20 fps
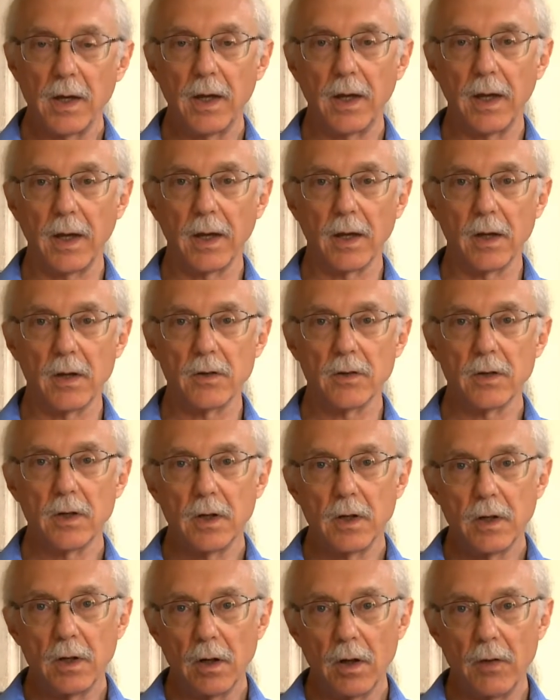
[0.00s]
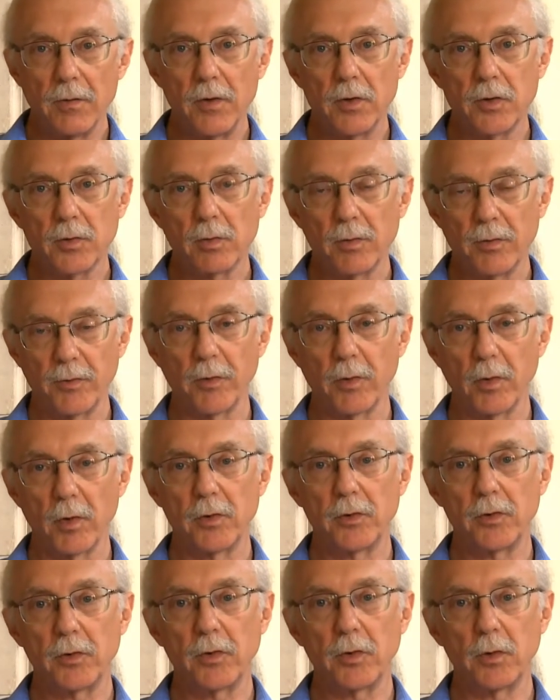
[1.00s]
And this
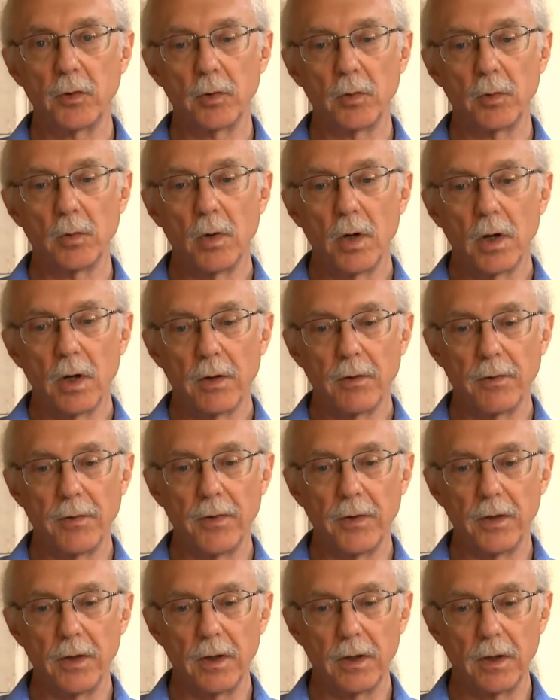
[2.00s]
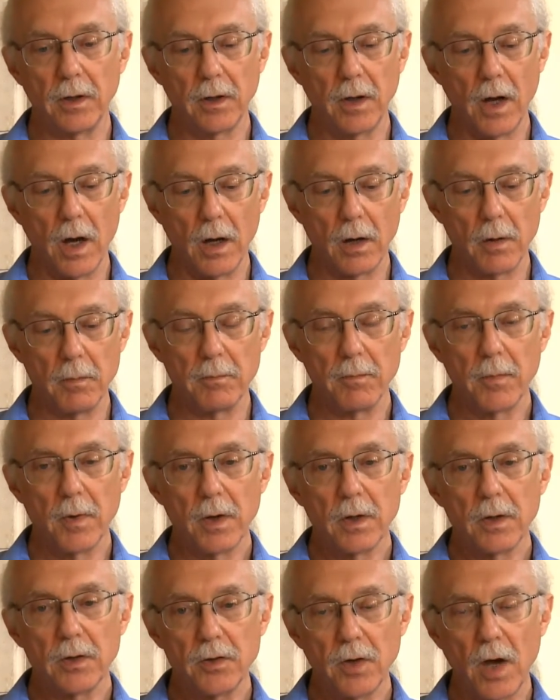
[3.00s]
refers to the um,
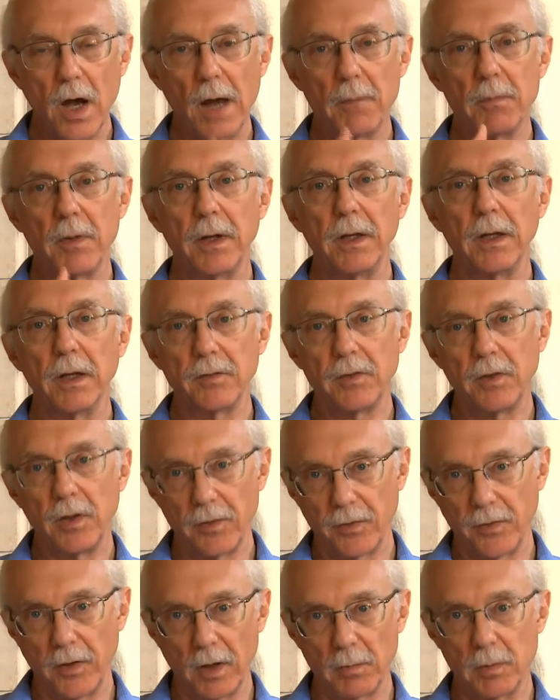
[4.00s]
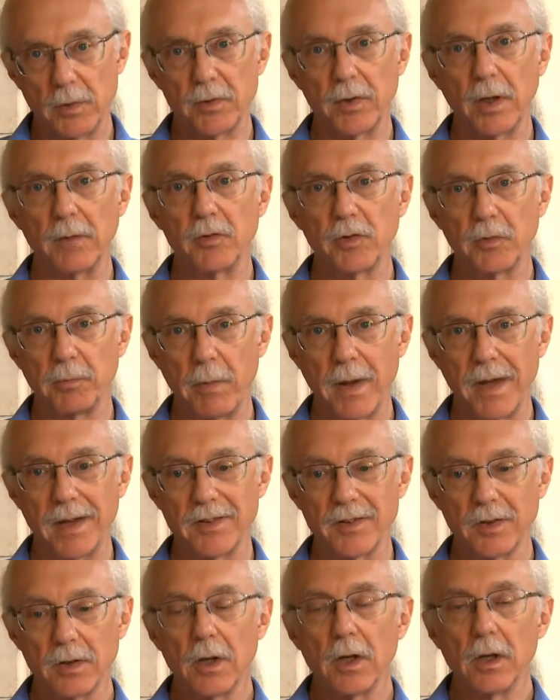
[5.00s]
time that EFT therapists have
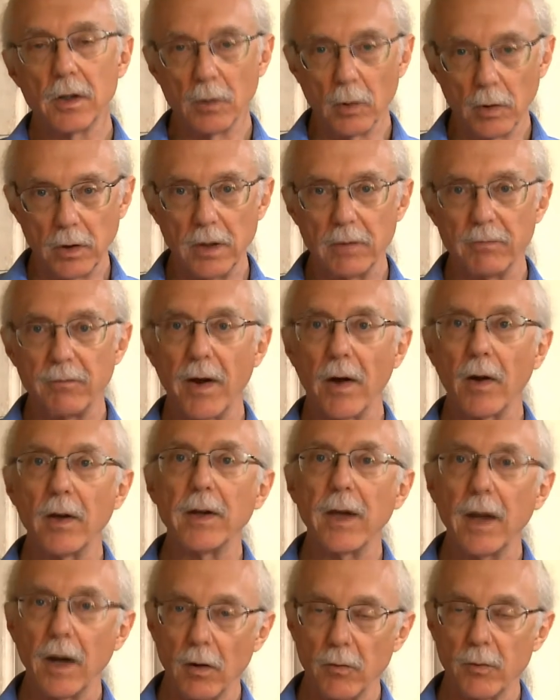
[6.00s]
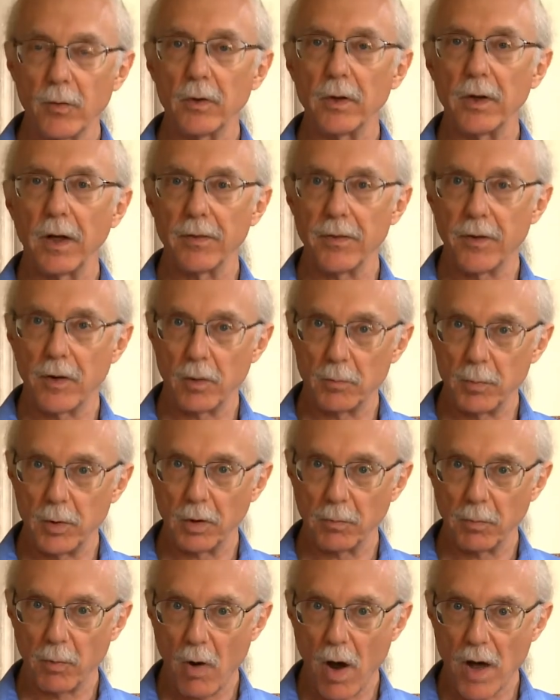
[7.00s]
spent looking very carefully at
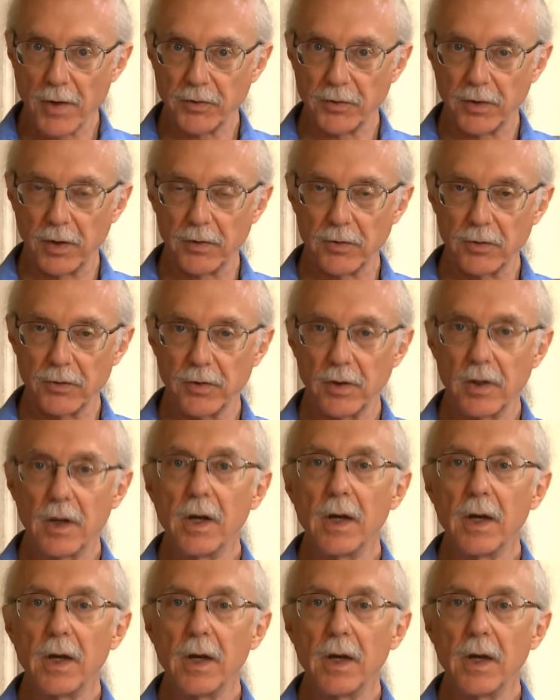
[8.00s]
therapeutic process